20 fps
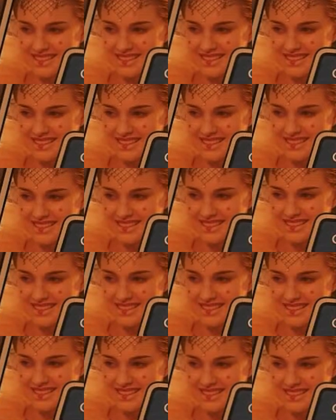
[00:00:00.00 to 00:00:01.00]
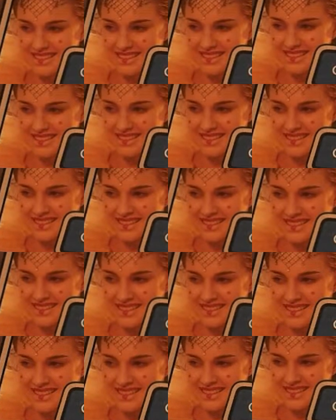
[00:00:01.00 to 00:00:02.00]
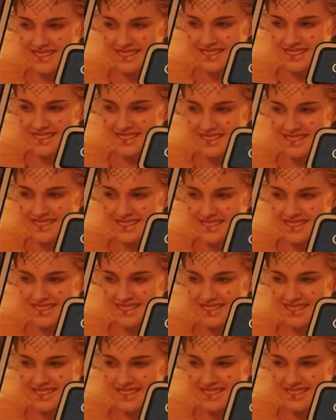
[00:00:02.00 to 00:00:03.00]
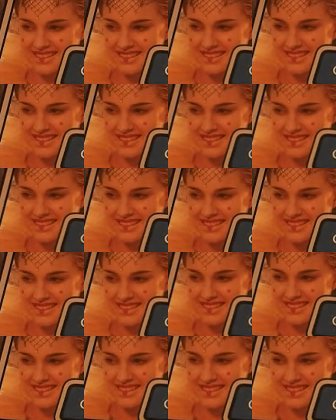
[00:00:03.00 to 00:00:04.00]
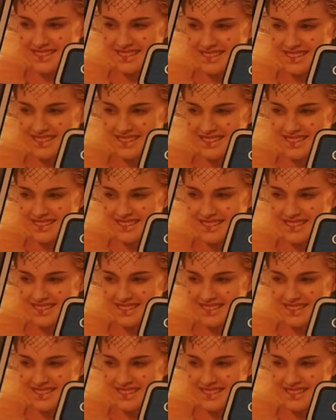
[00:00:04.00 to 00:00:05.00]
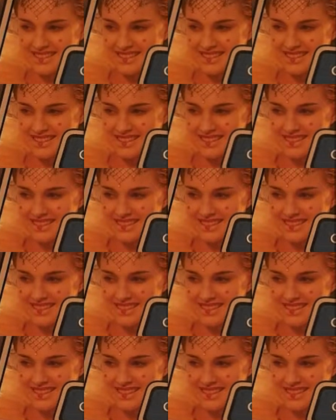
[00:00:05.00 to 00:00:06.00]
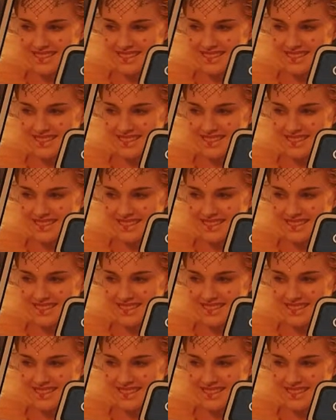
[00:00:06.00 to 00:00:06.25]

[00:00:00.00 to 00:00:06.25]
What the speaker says: (silence)